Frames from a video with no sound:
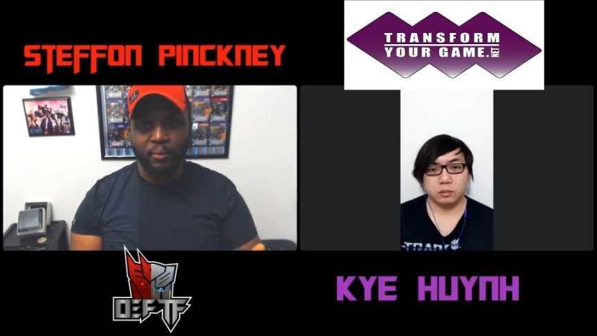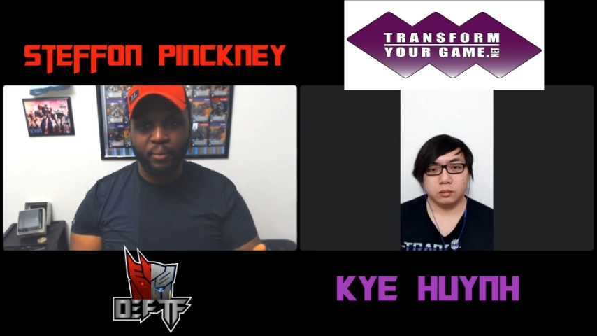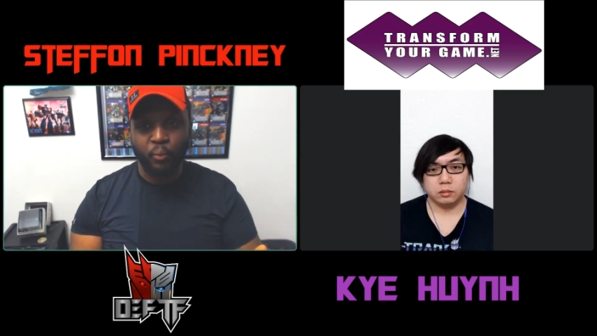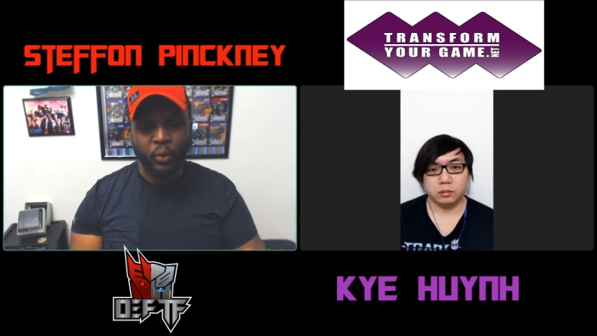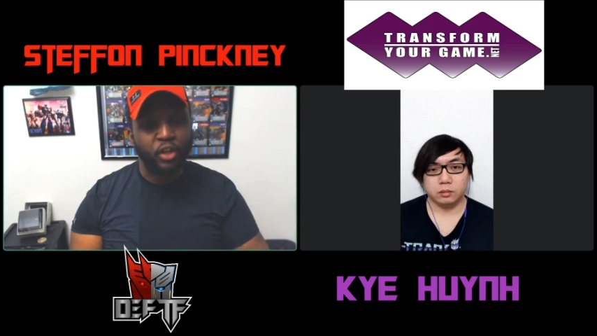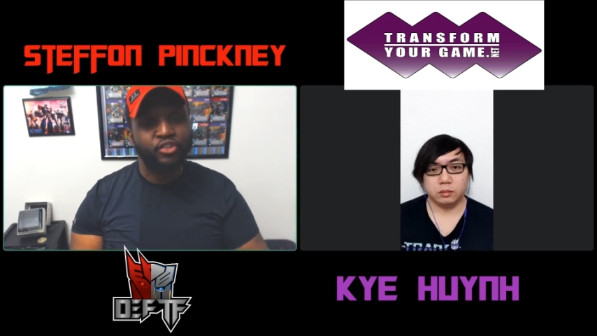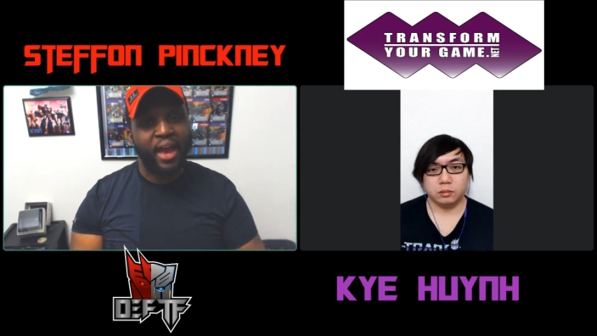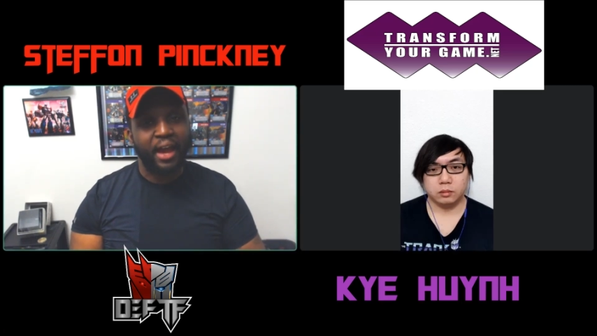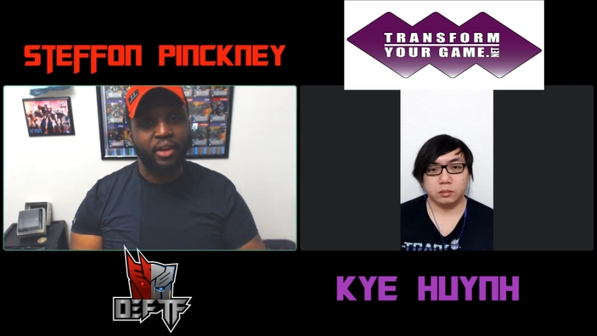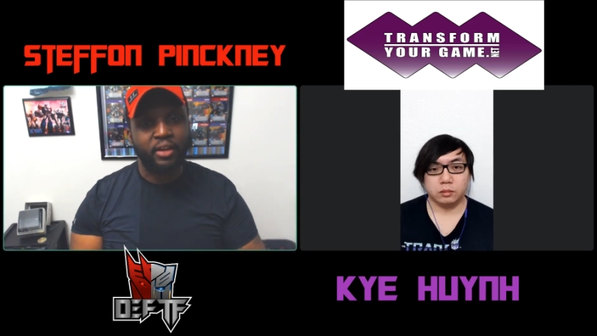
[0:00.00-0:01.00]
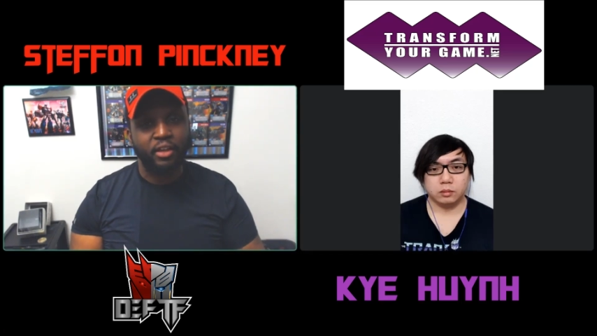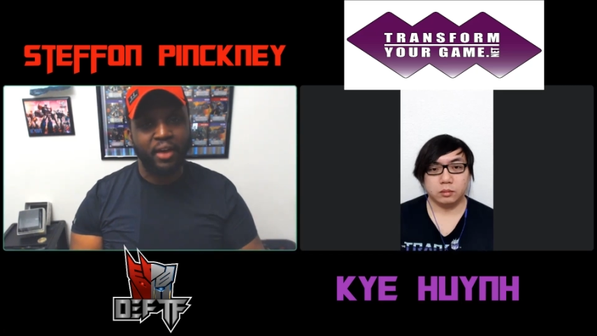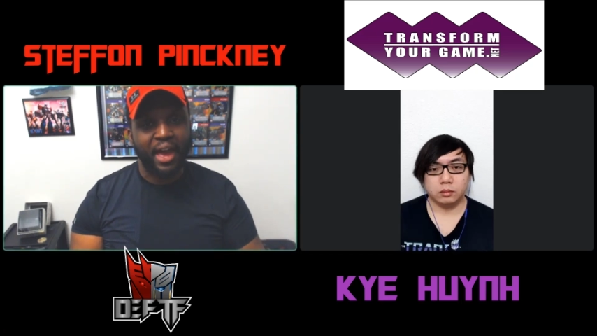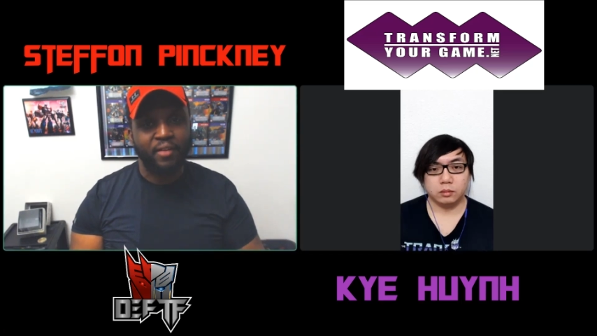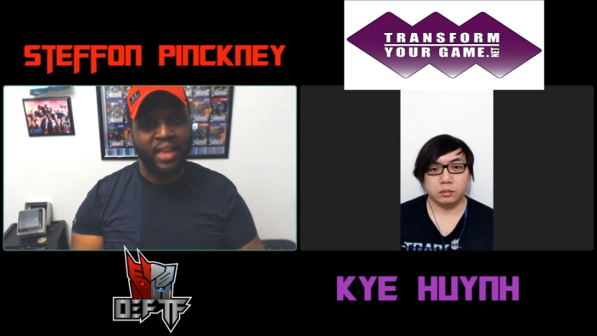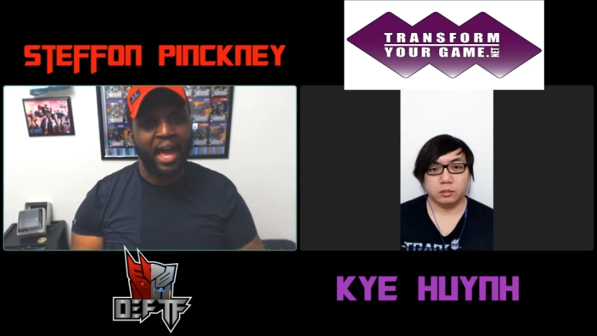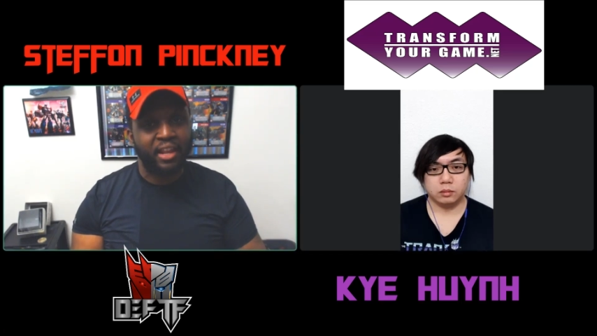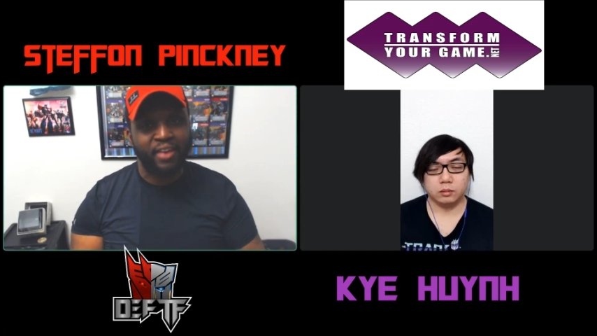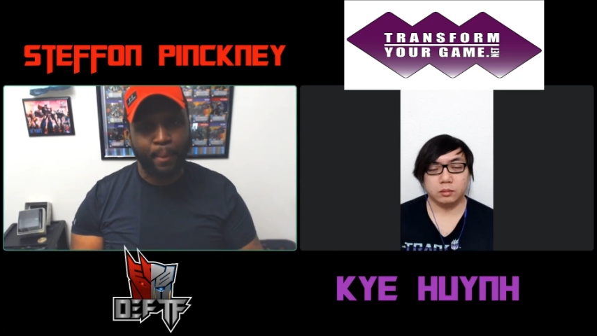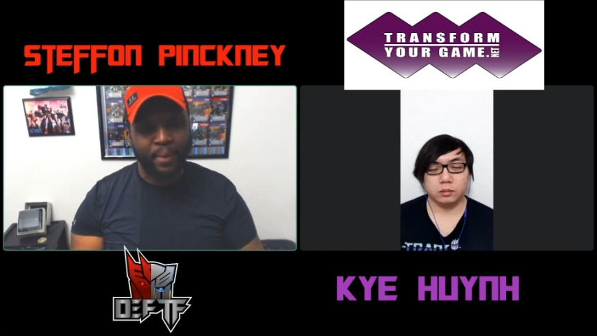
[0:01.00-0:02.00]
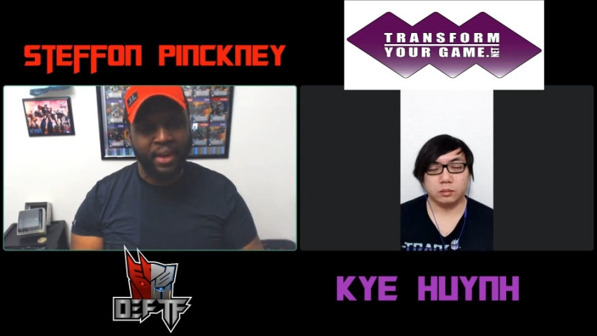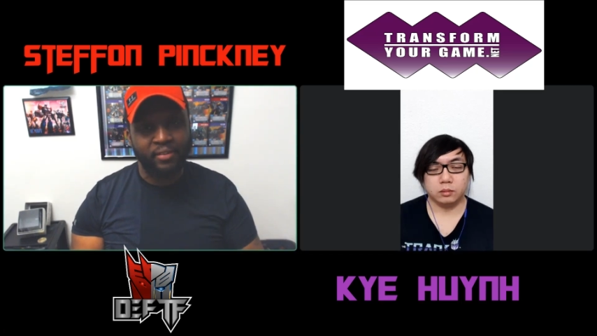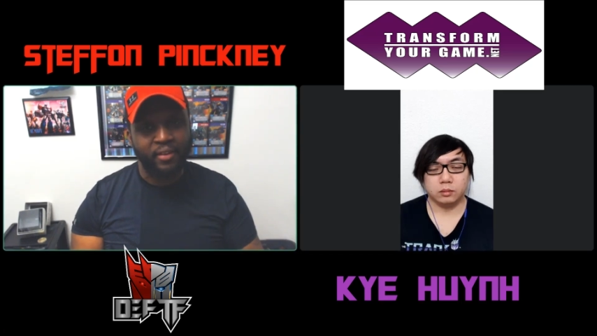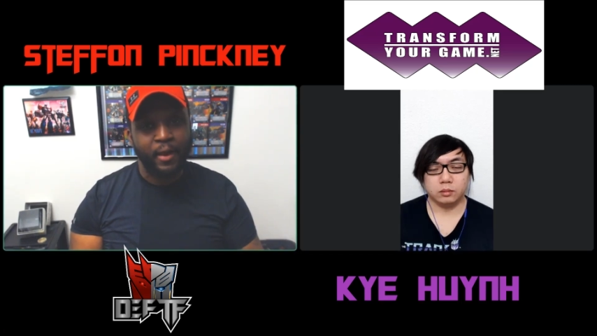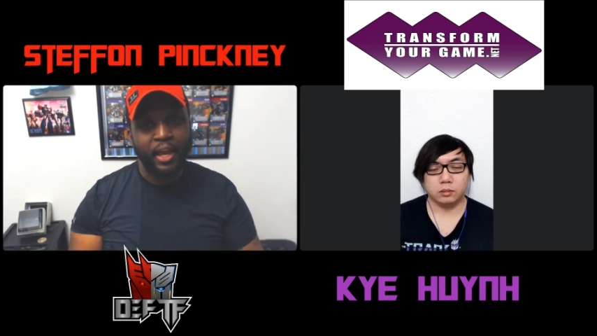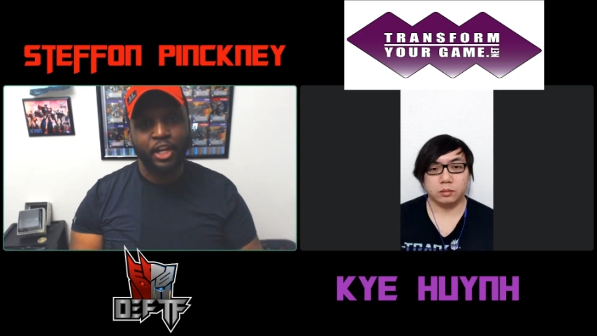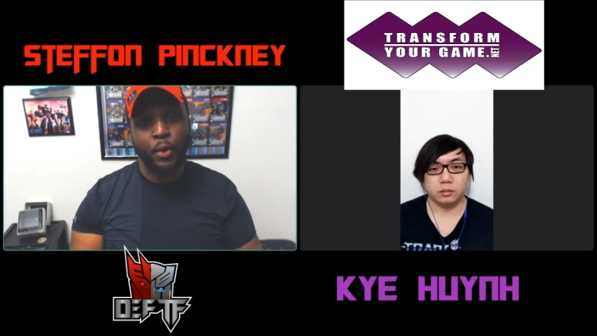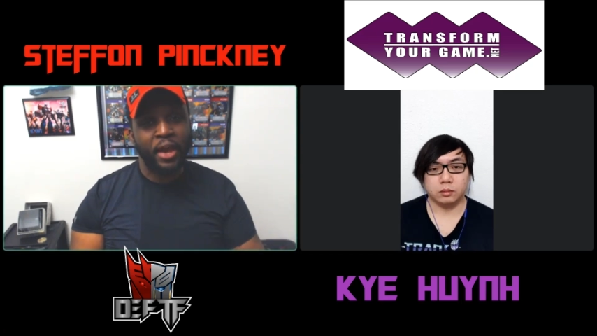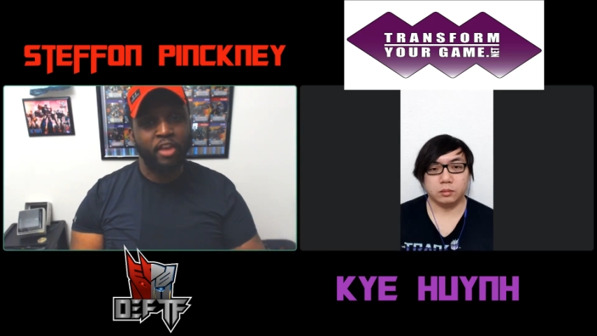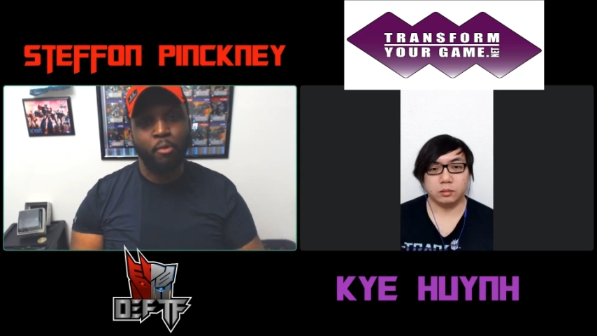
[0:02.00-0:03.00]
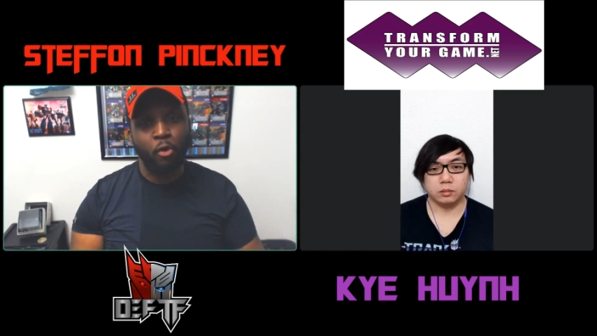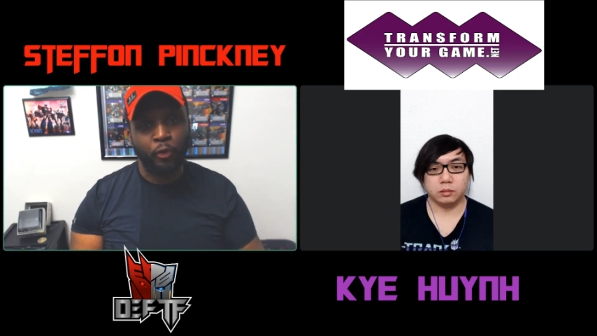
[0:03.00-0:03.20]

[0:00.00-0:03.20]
Speaker 1: Wheeljack, he'll have 9 attack base, and you know he has Bold